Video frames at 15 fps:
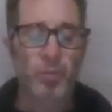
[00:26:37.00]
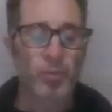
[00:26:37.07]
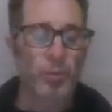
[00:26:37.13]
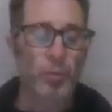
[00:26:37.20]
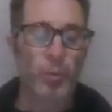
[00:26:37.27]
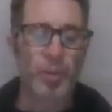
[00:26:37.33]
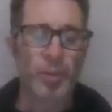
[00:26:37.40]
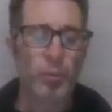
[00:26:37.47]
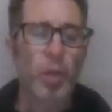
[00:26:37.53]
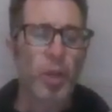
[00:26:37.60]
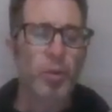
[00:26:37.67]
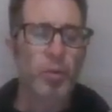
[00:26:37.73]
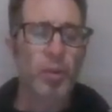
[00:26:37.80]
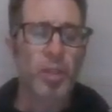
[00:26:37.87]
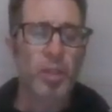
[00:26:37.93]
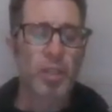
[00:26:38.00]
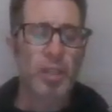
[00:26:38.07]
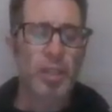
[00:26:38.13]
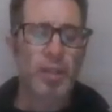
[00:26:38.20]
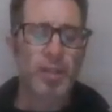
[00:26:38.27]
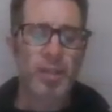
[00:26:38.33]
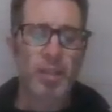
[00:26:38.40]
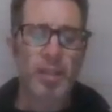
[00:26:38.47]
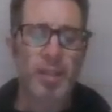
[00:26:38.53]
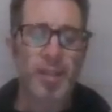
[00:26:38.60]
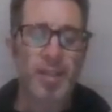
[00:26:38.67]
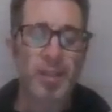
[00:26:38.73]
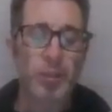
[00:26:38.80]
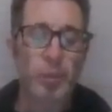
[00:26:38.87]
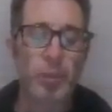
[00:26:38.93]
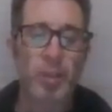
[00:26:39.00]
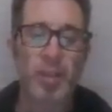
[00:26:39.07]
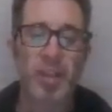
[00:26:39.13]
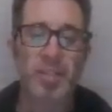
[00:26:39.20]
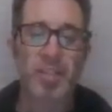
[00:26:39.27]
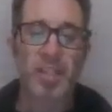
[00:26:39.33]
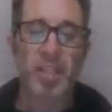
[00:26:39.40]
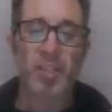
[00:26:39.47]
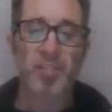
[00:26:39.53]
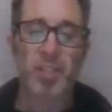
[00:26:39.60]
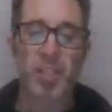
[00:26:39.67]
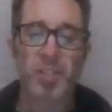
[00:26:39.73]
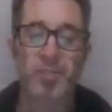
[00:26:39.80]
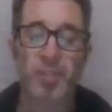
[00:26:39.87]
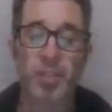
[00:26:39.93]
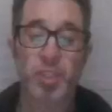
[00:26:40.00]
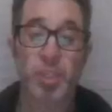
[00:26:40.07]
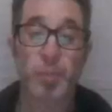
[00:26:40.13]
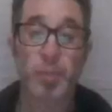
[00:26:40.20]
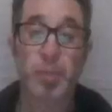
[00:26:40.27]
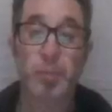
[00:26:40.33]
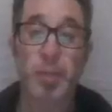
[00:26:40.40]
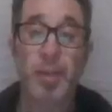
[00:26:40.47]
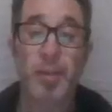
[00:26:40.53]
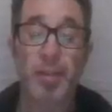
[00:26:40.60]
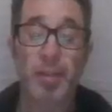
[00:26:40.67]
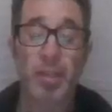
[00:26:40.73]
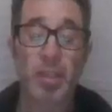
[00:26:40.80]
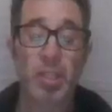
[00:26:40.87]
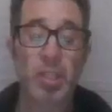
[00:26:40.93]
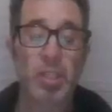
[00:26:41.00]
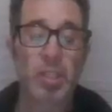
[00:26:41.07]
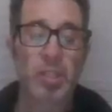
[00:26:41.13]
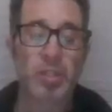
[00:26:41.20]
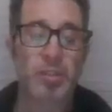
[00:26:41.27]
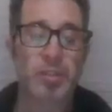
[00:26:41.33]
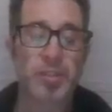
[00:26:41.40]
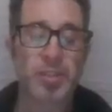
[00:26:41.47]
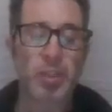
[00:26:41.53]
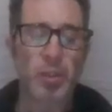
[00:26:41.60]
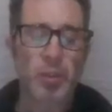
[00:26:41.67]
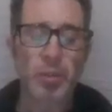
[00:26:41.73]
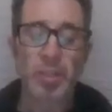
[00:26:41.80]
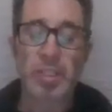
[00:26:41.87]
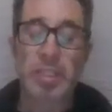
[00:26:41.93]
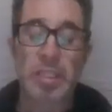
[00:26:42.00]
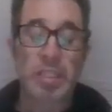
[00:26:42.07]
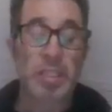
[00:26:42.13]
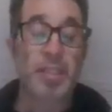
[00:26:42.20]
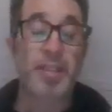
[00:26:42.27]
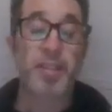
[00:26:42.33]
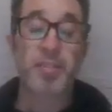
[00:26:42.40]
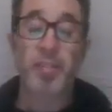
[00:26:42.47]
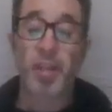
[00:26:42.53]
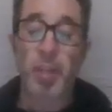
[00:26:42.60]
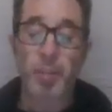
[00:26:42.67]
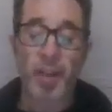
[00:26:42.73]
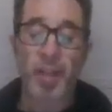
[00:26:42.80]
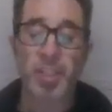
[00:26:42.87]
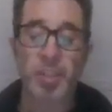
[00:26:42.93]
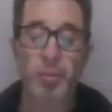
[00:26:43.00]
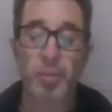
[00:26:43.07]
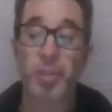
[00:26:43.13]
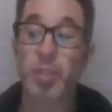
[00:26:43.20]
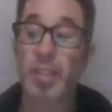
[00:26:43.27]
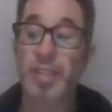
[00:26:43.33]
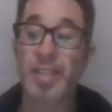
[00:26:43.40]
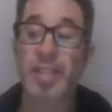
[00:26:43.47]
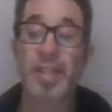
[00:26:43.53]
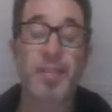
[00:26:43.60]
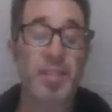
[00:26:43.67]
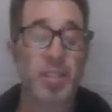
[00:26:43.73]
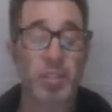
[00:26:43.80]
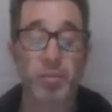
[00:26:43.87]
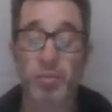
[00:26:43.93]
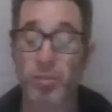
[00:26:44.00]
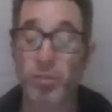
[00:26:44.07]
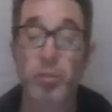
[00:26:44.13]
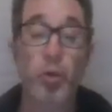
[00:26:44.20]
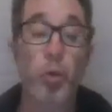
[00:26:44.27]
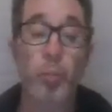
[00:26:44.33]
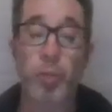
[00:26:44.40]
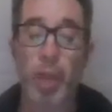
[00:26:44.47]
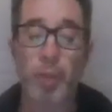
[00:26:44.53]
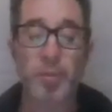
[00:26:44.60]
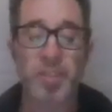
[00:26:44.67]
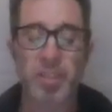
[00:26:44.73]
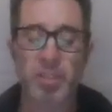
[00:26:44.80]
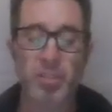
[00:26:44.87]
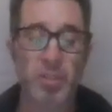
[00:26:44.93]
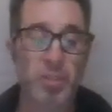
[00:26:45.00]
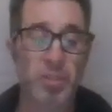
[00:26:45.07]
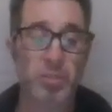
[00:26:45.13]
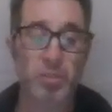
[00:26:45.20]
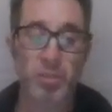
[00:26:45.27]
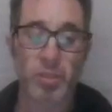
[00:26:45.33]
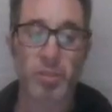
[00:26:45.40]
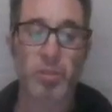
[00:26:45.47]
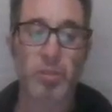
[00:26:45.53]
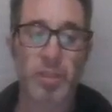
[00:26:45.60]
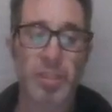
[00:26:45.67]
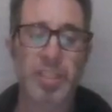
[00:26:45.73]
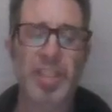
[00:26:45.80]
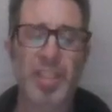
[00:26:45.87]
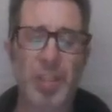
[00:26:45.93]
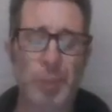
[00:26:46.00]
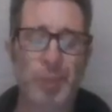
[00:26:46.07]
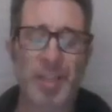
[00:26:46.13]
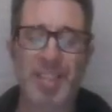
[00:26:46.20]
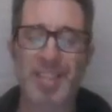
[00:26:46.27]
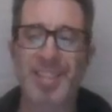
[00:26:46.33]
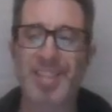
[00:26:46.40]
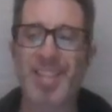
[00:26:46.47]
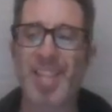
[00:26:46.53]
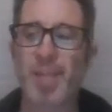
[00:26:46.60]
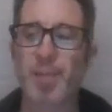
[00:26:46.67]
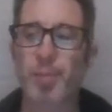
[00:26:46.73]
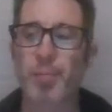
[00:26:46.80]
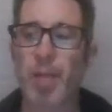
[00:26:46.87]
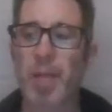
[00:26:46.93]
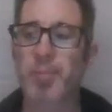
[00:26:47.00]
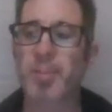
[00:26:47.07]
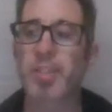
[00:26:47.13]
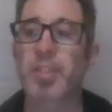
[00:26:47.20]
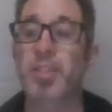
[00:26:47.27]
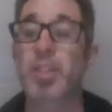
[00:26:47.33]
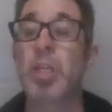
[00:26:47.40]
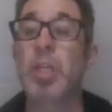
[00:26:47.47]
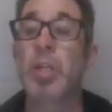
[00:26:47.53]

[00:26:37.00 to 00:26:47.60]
like, whoa, I didn't realize I could feel so much better. So it's very possible. And again, no promises. It's illegal to make any claims and promises,